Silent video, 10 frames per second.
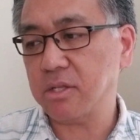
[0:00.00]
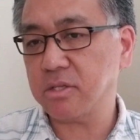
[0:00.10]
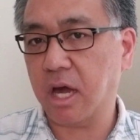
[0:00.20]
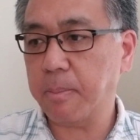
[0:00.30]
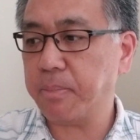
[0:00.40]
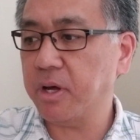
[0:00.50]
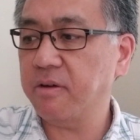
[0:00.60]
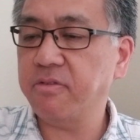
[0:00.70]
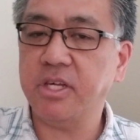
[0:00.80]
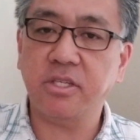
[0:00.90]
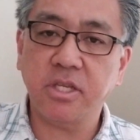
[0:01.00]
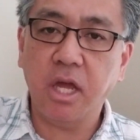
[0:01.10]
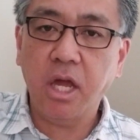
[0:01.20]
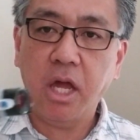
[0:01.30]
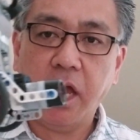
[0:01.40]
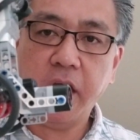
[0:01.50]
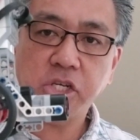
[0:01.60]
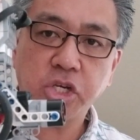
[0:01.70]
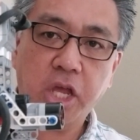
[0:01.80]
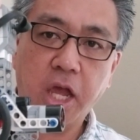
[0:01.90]
on top of this
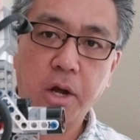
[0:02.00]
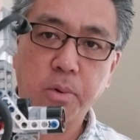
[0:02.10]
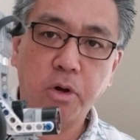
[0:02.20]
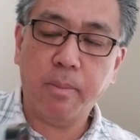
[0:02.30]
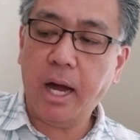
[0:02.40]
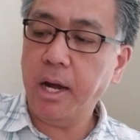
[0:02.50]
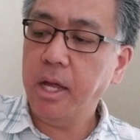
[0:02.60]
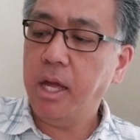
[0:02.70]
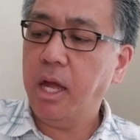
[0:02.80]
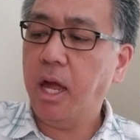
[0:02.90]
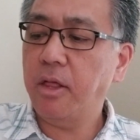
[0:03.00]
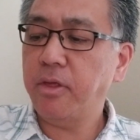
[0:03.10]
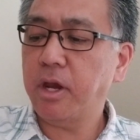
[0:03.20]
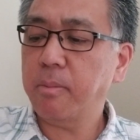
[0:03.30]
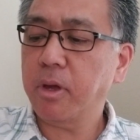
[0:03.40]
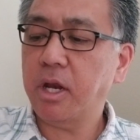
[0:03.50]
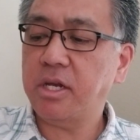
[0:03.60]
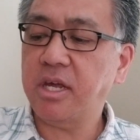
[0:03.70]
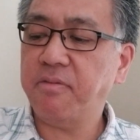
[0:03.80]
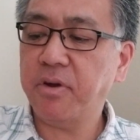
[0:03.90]
educator robot. And then I'm gonna
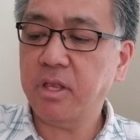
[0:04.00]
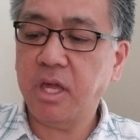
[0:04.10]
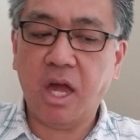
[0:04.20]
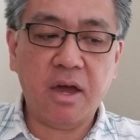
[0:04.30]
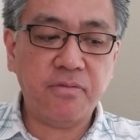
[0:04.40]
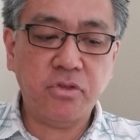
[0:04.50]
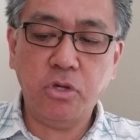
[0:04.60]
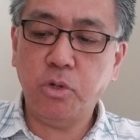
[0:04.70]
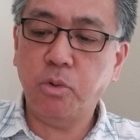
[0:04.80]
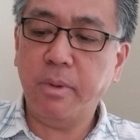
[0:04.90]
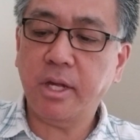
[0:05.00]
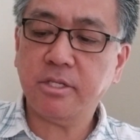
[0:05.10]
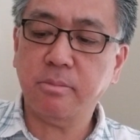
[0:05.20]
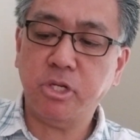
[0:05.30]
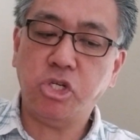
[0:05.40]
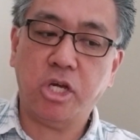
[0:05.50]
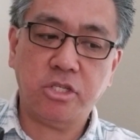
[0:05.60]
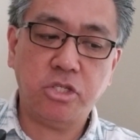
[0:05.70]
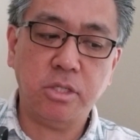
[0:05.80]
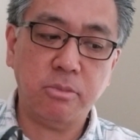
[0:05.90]
definitely have to make some
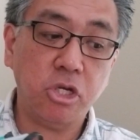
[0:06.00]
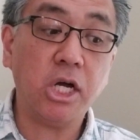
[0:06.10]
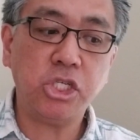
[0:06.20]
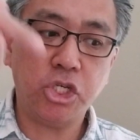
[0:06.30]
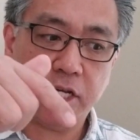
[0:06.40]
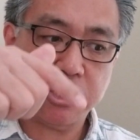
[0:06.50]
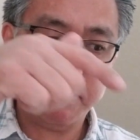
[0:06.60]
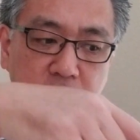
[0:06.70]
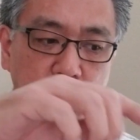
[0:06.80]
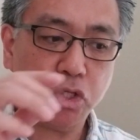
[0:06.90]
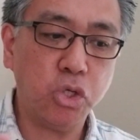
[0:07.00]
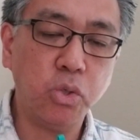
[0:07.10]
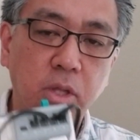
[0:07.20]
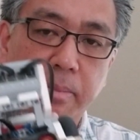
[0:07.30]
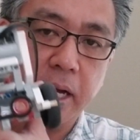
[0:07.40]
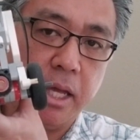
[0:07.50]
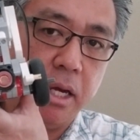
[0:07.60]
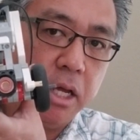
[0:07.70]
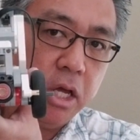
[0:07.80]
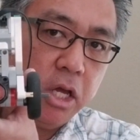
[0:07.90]
adjust adjustments to the bucket
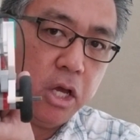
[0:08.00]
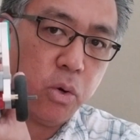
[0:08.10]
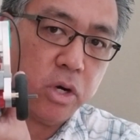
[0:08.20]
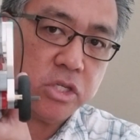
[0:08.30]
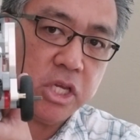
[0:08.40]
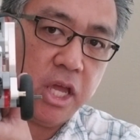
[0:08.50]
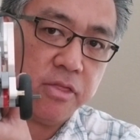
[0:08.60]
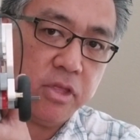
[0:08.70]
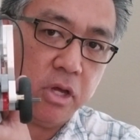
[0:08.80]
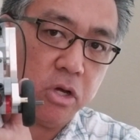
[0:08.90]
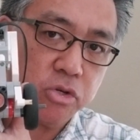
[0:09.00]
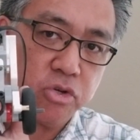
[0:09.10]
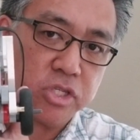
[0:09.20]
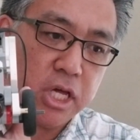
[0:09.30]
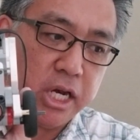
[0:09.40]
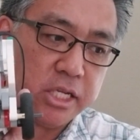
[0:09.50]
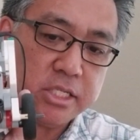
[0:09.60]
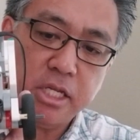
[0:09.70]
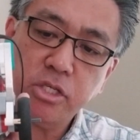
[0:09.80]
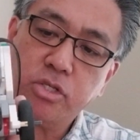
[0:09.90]
in order to get the ultrasonic
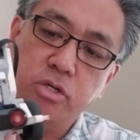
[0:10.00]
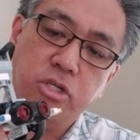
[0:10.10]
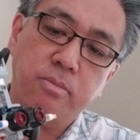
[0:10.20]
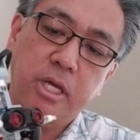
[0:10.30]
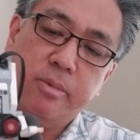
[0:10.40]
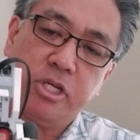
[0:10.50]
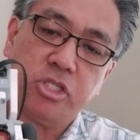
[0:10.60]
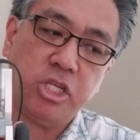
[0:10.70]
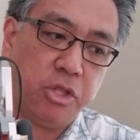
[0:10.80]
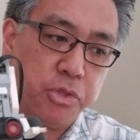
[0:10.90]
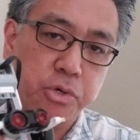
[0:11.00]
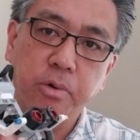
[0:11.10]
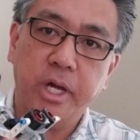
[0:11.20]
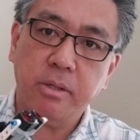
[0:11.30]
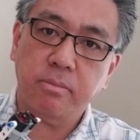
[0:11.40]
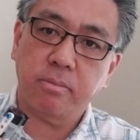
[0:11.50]
sensor to be able to see through it.